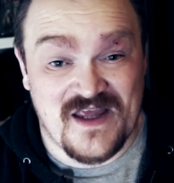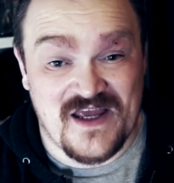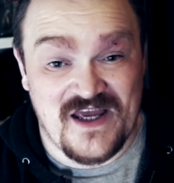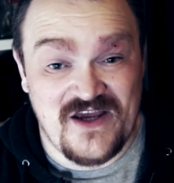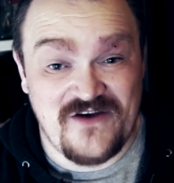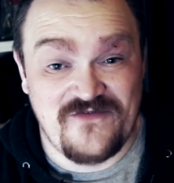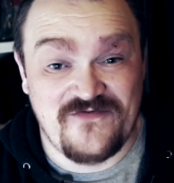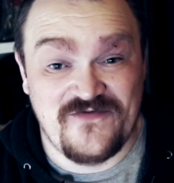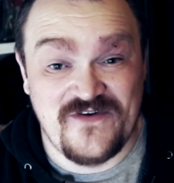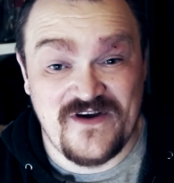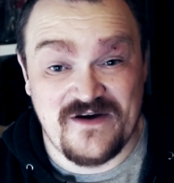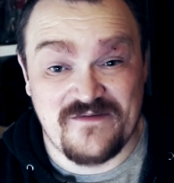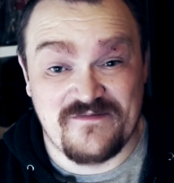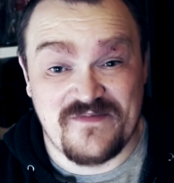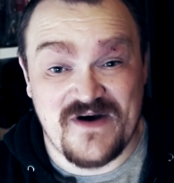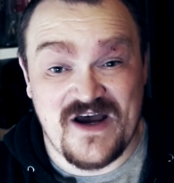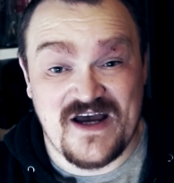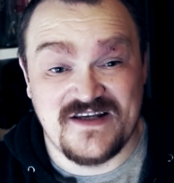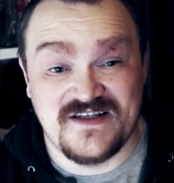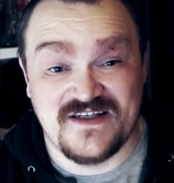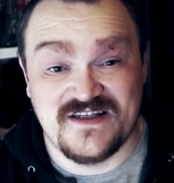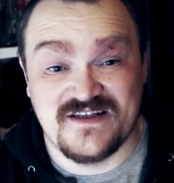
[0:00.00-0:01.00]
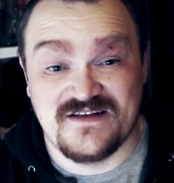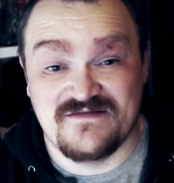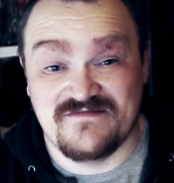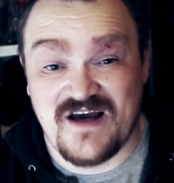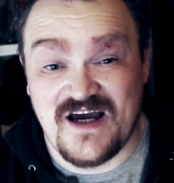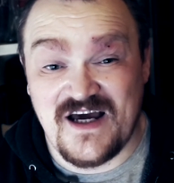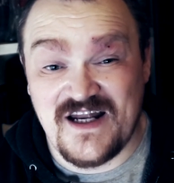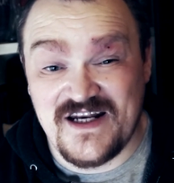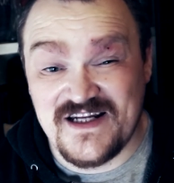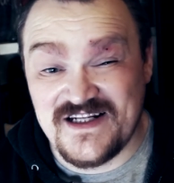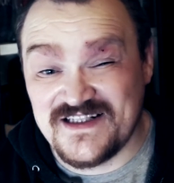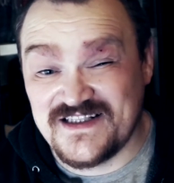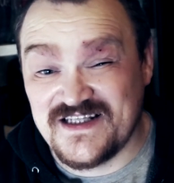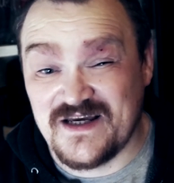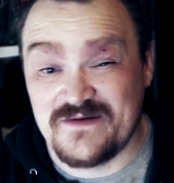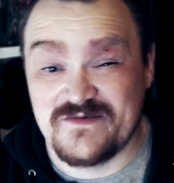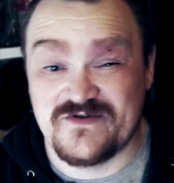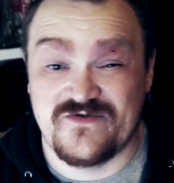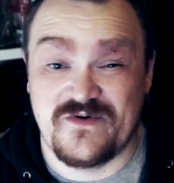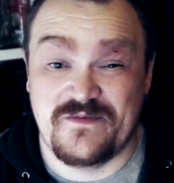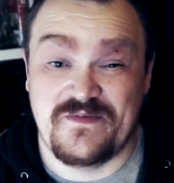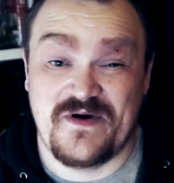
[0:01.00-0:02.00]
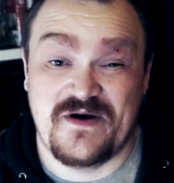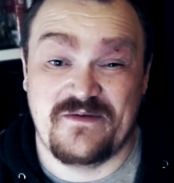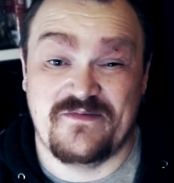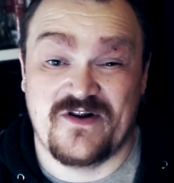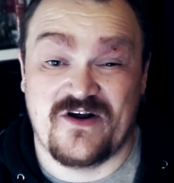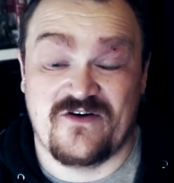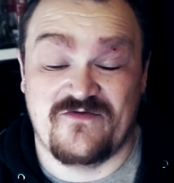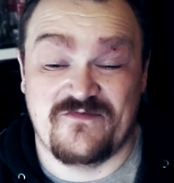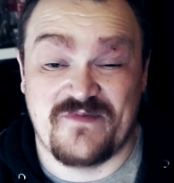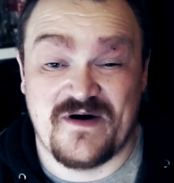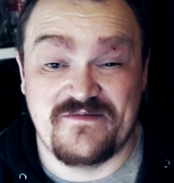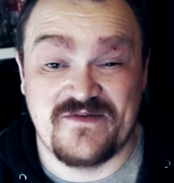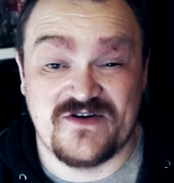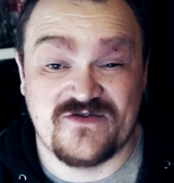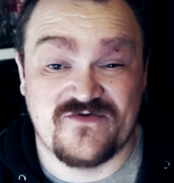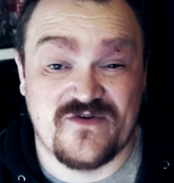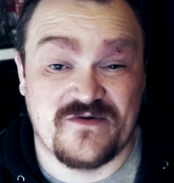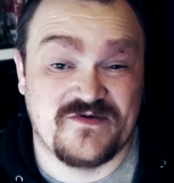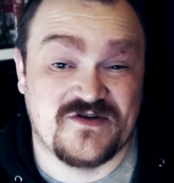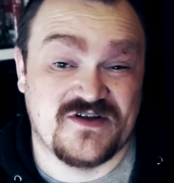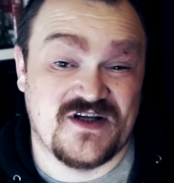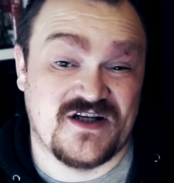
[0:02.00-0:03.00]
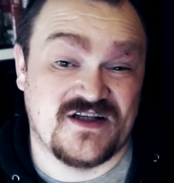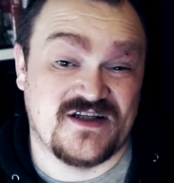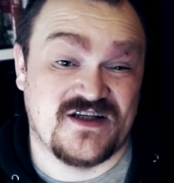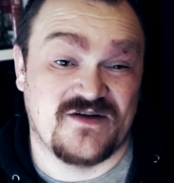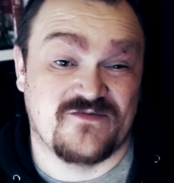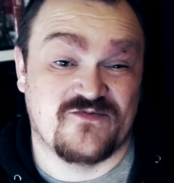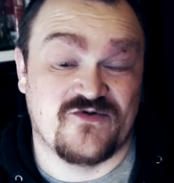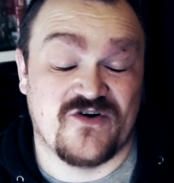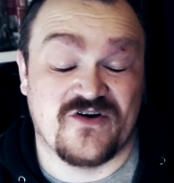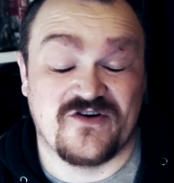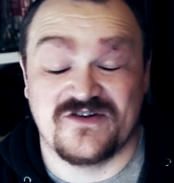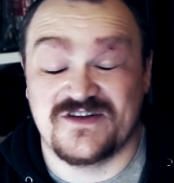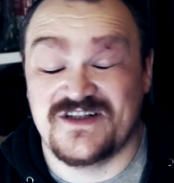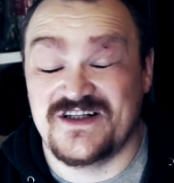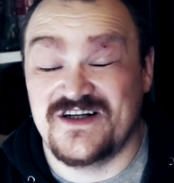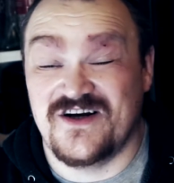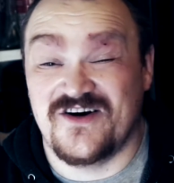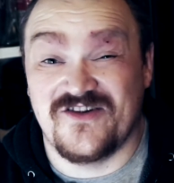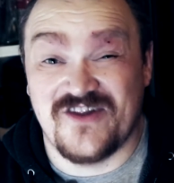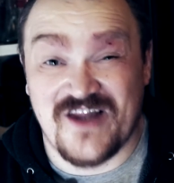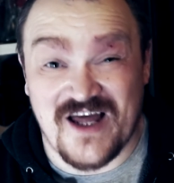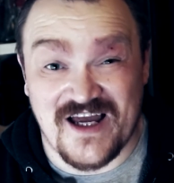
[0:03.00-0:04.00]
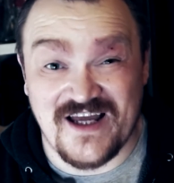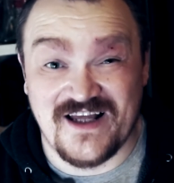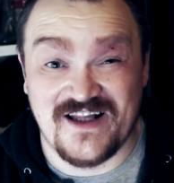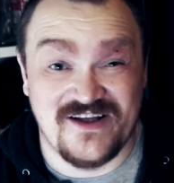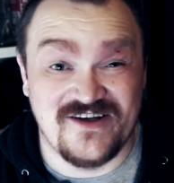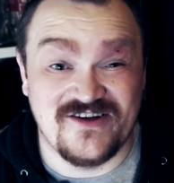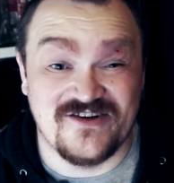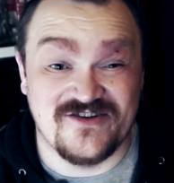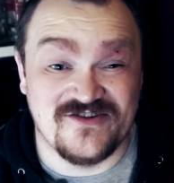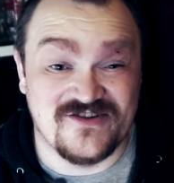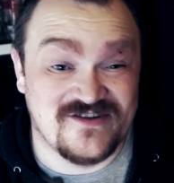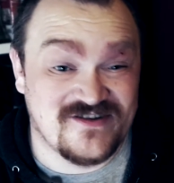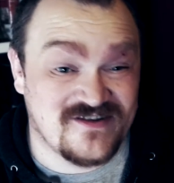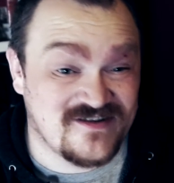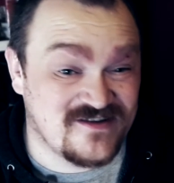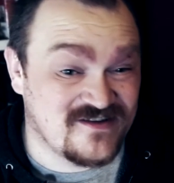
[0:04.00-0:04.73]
Iffy at best, and an attempt to rip people off by misrepresenting the product in all likelihood.